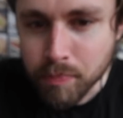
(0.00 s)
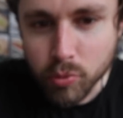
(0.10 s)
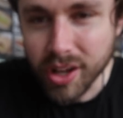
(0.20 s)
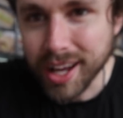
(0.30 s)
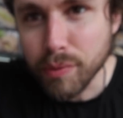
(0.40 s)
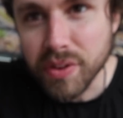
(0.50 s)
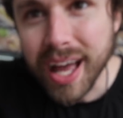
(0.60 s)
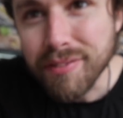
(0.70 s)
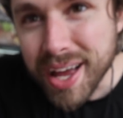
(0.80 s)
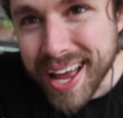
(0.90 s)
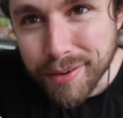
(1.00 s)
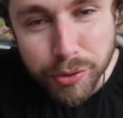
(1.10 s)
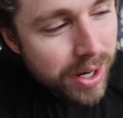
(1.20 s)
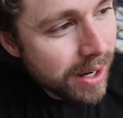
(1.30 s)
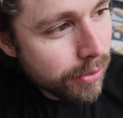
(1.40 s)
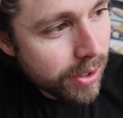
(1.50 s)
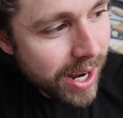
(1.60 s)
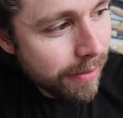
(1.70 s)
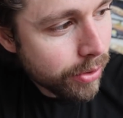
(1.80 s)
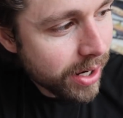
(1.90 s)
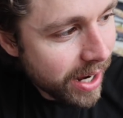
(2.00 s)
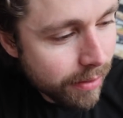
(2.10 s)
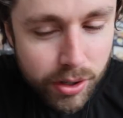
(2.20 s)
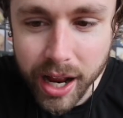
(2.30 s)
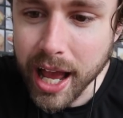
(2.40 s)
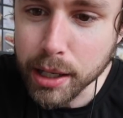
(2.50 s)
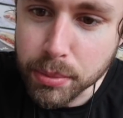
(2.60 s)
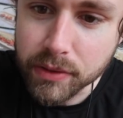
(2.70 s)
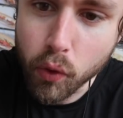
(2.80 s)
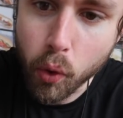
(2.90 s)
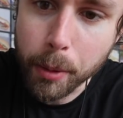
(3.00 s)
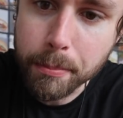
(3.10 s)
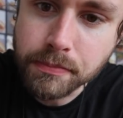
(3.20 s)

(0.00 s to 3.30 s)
which I don't think I've ever had before.